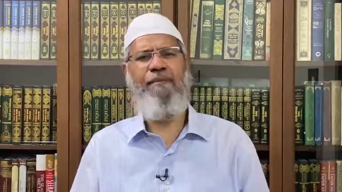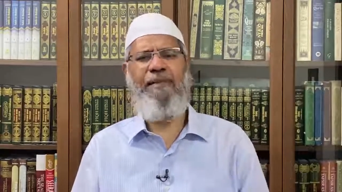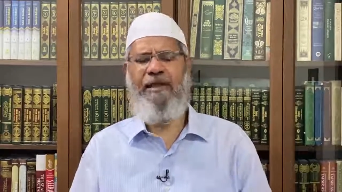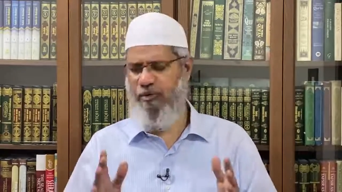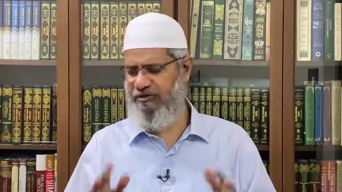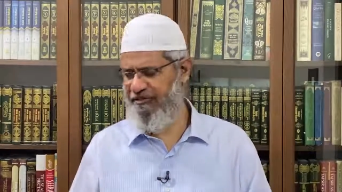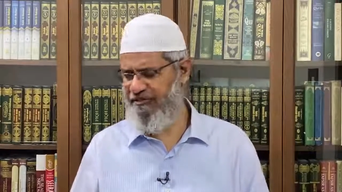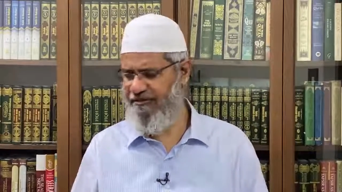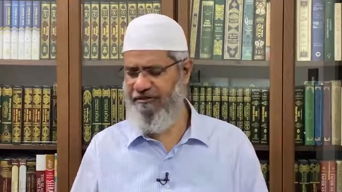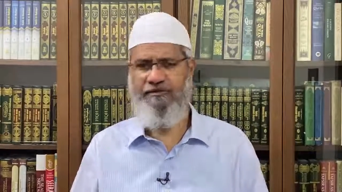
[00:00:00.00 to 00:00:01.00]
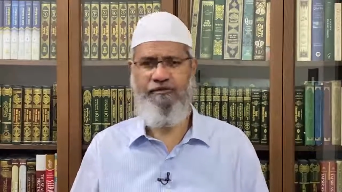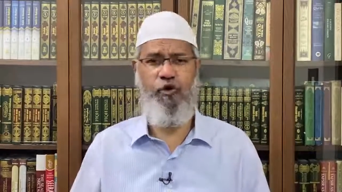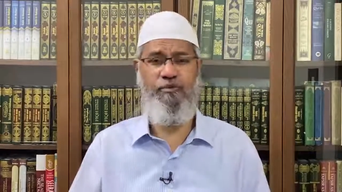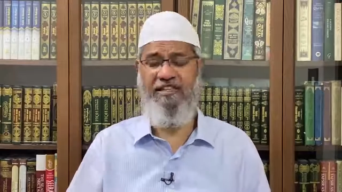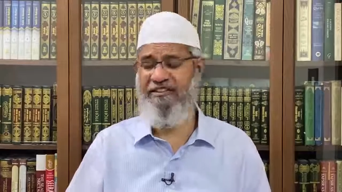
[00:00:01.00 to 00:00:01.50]
Many verses.
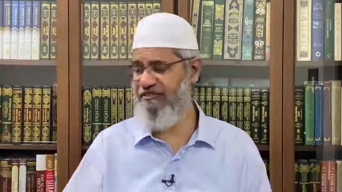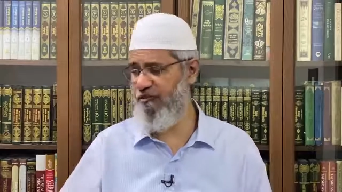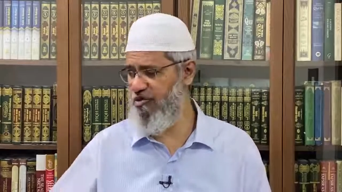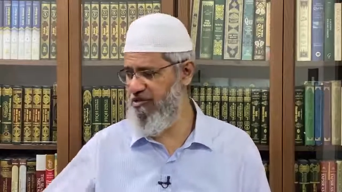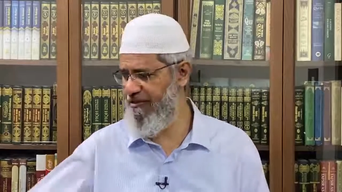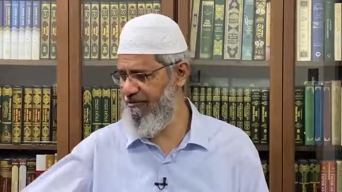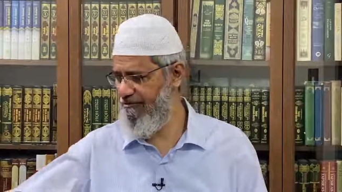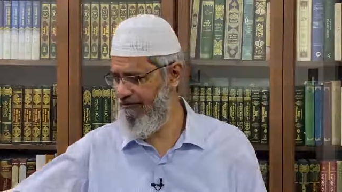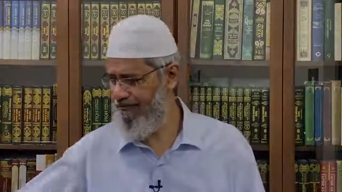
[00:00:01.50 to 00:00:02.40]
Hope this answers the question.